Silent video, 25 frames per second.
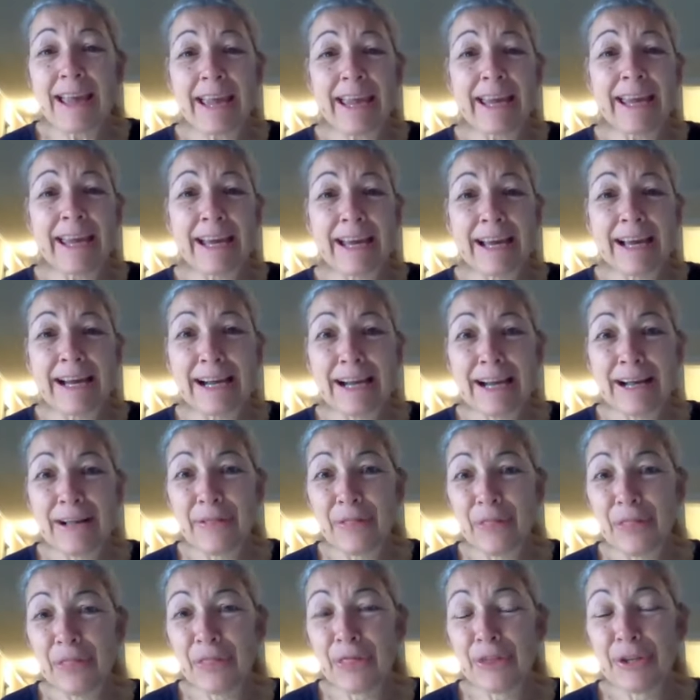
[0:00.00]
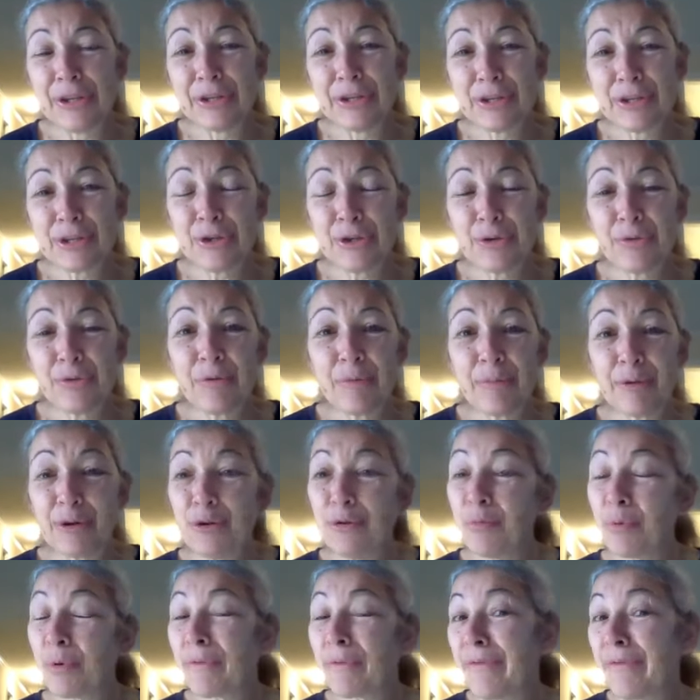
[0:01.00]
And the two women
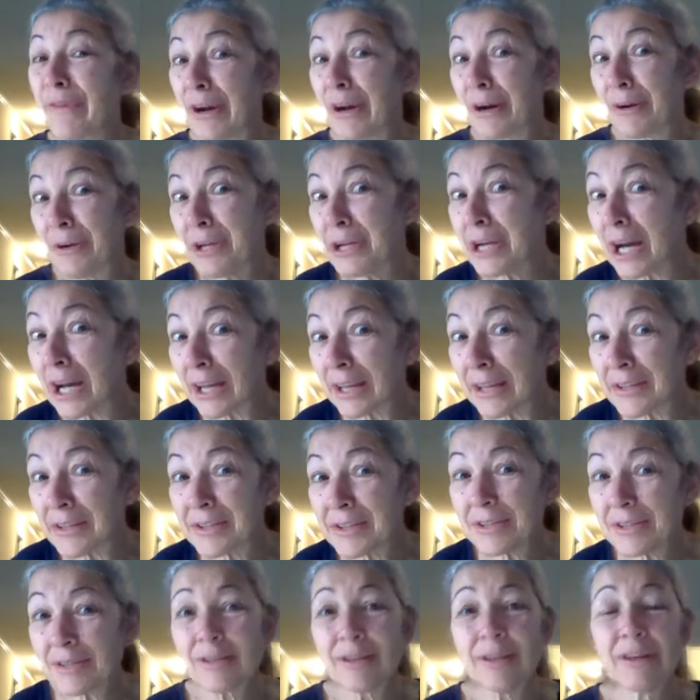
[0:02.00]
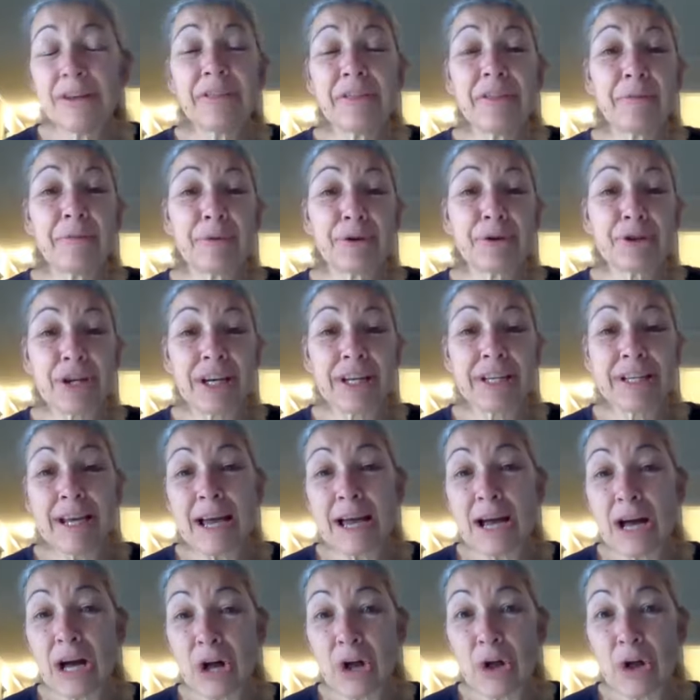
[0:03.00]
who were very nice that were trying to
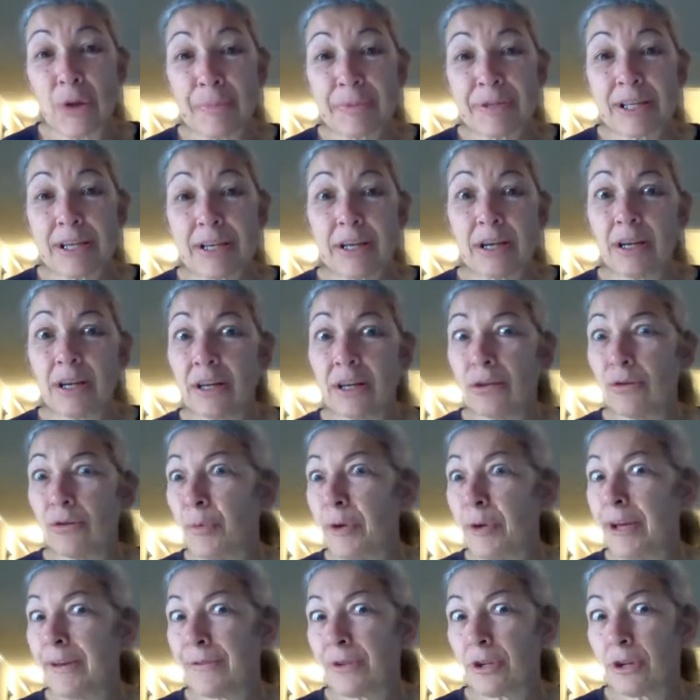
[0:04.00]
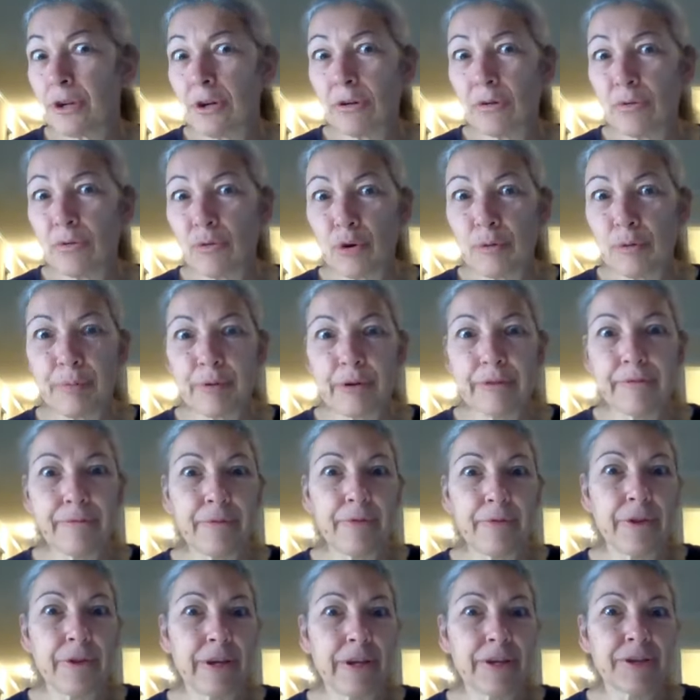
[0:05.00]
help said, oh, we have to call corporate
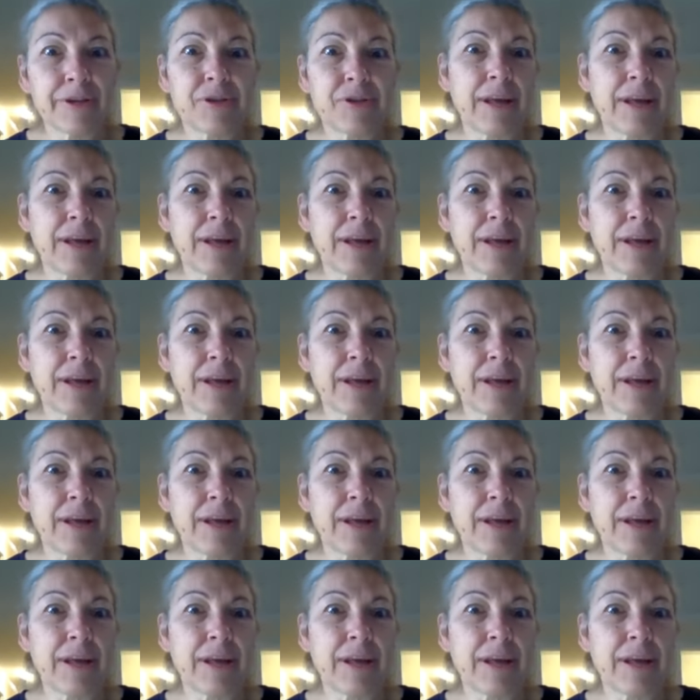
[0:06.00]
for this.